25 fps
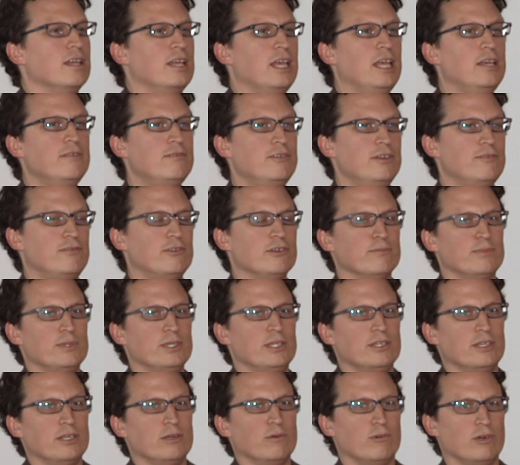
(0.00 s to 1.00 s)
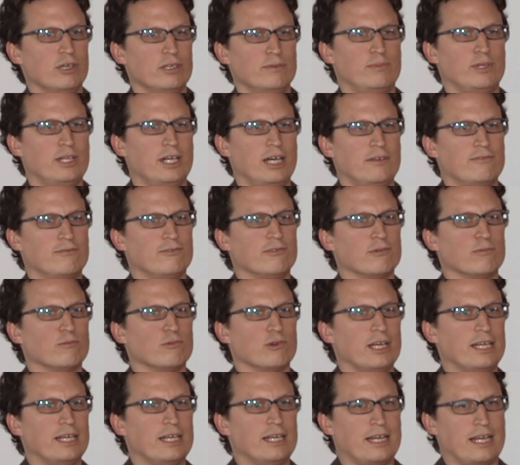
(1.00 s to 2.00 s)
Even if you're building one platform
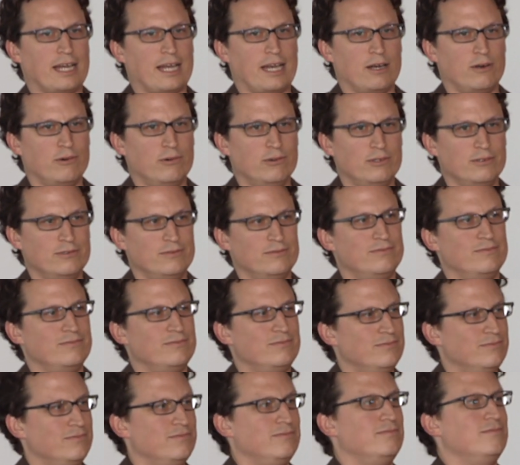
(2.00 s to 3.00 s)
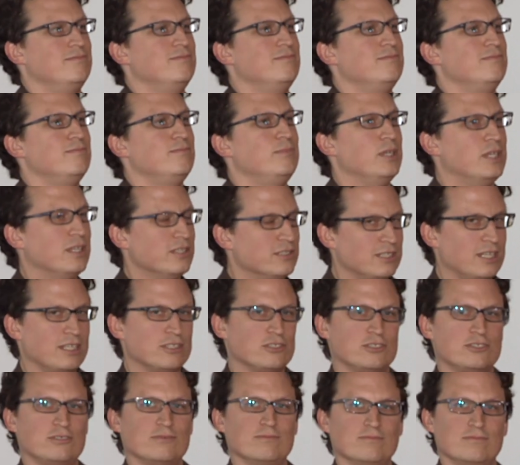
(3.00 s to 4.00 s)
right now, because
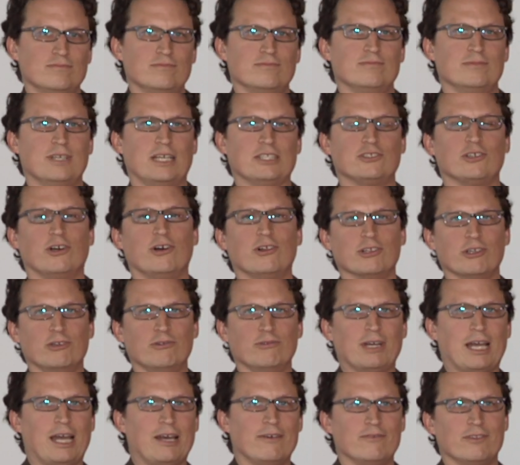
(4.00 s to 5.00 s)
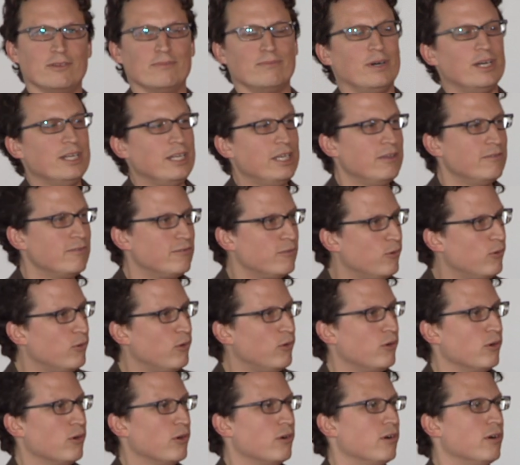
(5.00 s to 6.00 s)
that's all you have the money
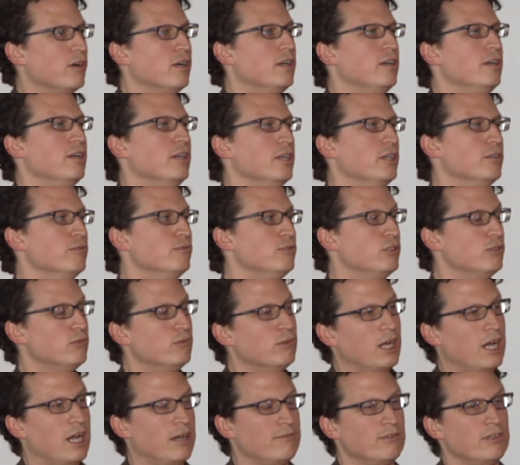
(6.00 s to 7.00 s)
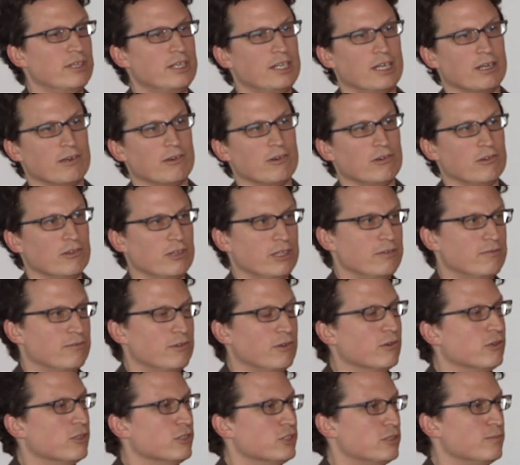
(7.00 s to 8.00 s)
for, you do have a narrowly
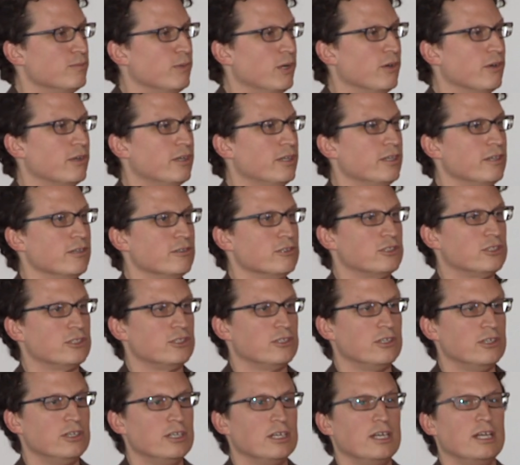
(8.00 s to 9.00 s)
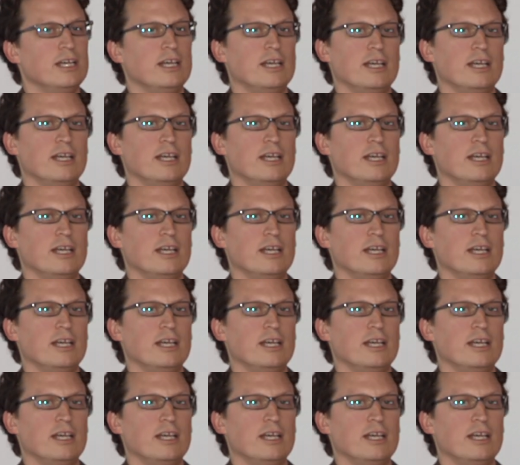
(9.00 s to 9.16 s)
focused market and you're sure,